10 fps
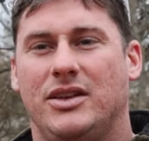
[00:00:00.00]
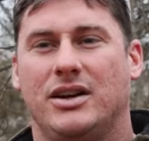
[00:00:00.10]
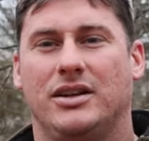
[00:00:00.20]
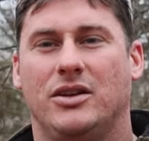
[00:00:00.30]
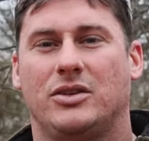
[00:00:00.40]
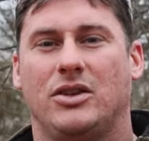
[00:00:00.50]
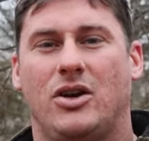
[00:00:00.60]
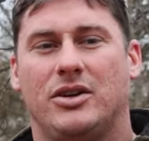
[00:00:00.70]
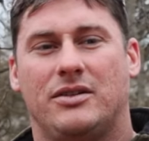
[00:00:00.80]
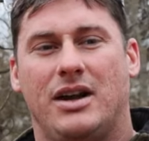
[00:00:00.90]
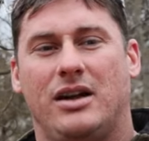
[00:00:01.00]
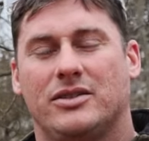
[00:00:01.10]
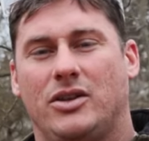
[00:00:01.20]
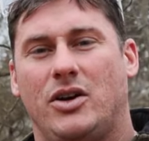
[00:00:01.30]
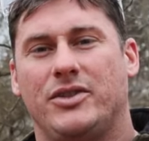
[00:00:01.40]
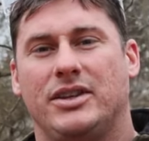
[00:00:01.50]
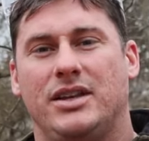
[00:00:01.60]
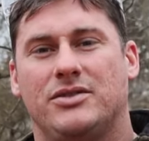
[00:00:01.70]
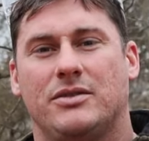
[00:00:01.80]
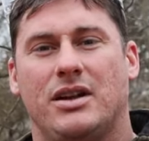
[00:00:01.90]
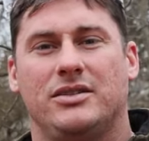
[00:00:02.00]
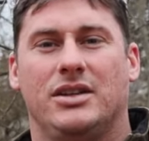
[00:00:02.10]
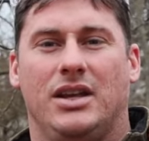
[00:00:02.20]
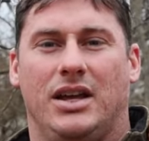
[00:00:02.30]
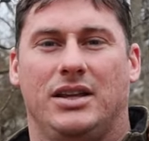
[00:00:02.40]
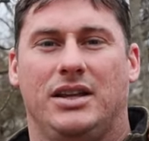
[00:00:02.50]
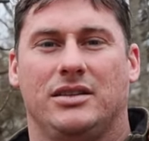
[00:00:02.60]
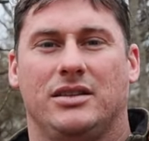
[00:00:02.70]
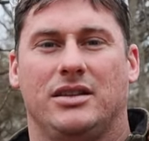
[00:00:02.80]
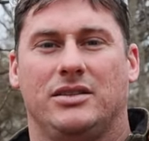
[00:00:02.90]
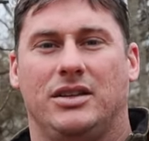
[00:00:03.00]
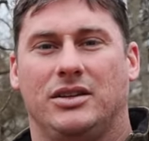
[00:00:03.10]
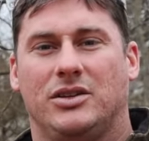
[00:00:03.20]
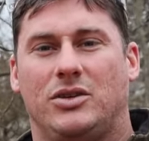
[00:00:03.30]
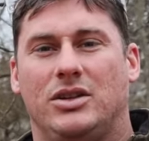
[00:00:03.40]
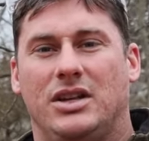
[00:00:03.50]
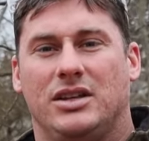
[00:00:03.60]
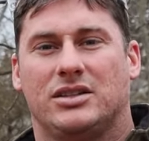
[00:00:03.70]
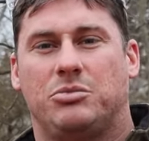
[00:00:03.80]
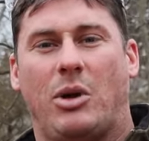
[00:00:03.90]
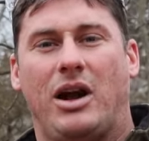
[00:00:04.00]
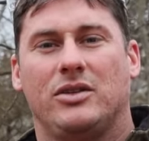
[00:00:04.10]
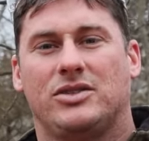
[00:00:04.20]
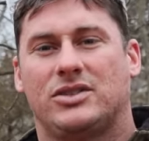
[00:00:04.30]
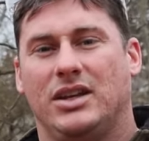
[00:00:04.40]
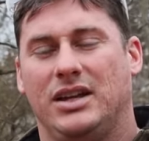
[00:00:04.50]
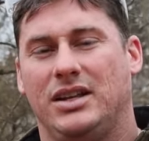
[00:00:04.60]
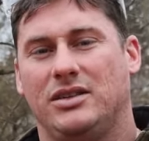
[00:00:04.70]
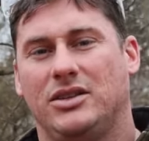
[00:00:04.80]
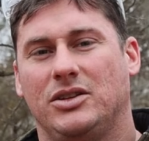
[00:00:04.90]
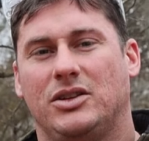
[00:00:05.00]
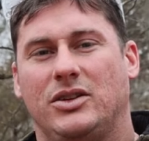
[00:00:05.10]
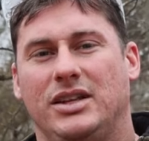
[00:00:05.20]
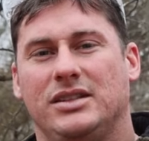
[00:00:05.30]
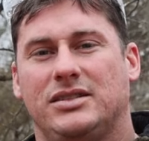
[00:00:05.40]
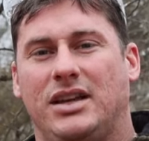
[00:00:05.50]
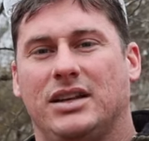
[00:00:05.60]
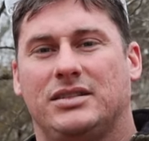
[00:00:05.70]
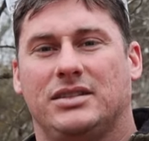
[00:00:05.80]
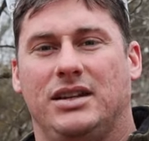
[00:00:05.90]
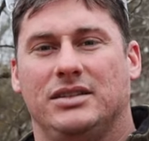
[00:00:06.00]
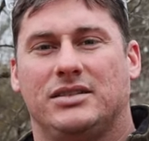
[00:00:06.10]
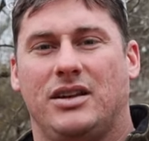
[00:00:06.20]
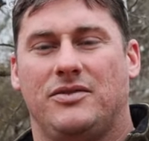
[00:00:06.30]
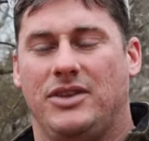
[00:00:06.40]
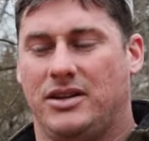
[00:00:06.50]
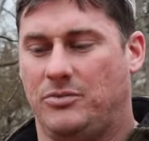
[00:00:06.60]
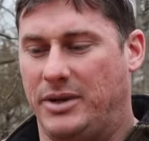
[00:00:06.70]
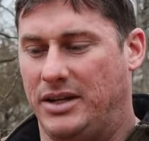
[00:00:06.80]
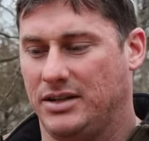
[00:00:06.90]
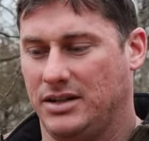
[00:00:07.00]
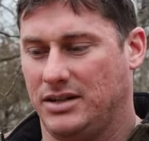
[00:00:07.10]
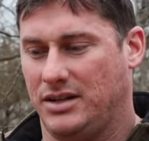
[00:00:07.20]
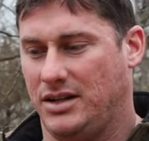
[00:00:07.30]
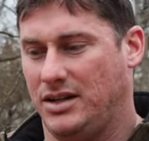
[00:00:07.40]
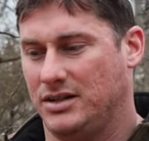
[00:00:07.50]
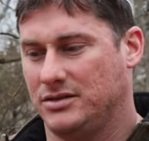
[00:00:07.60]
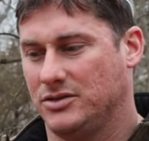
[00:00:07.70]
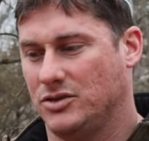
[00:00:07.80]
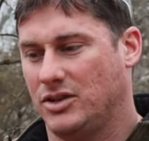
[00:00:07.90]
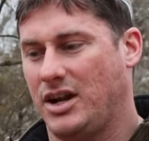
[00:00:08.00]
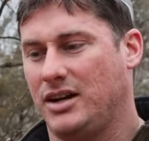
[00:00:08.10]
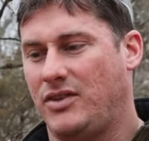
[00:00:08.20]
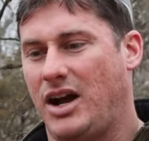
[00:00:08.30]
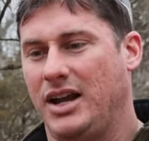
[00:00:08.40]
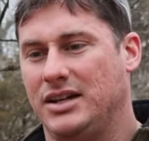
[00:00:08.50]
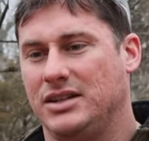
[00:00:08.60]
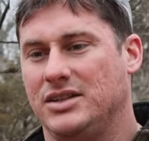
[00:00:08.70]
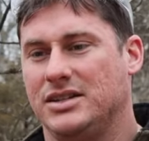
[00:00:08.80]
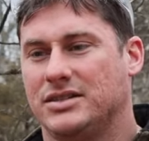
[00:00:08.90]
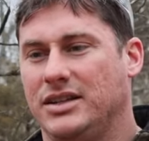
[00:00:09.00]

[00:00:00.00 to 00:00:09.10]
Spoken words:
there, you know, clawing the leaves around and getting the little sprouts and getting the little insects and stuff that have been kind of hiding in these